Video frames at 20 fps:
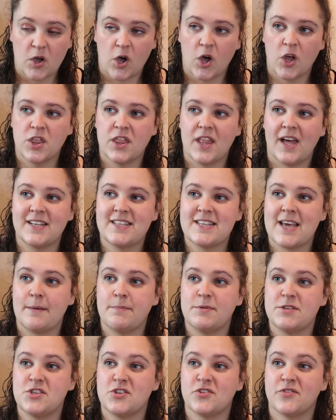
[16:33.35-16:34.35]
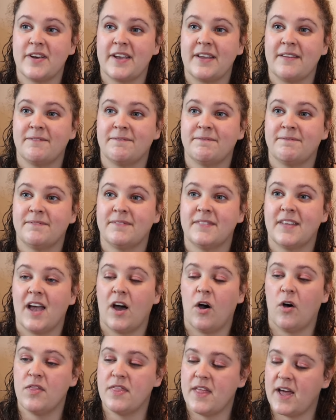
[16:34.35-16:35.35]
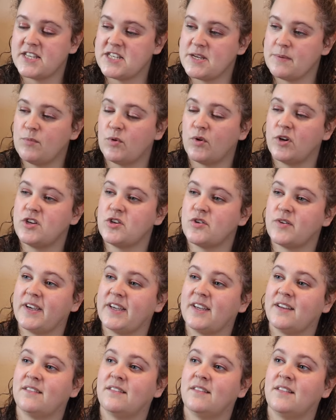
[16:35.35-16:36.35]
on that tapestry, on that embroidery,